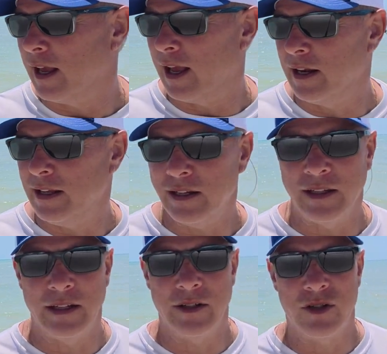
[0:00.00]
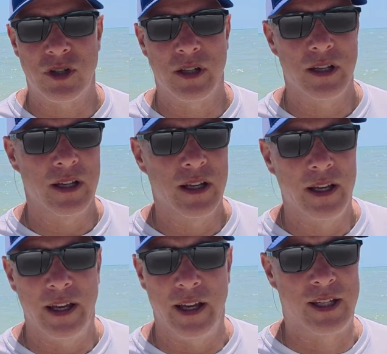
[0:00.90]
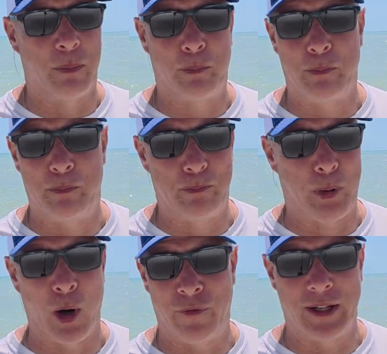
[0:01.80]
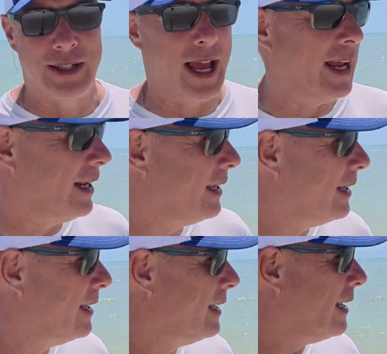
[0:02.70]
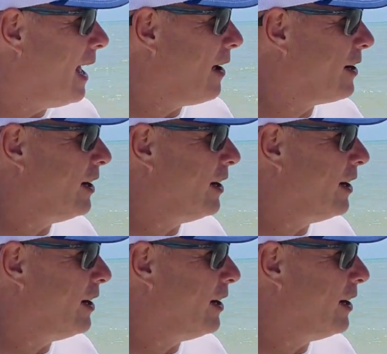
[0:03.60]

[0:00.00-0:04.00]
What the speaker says: and it's a perfect day out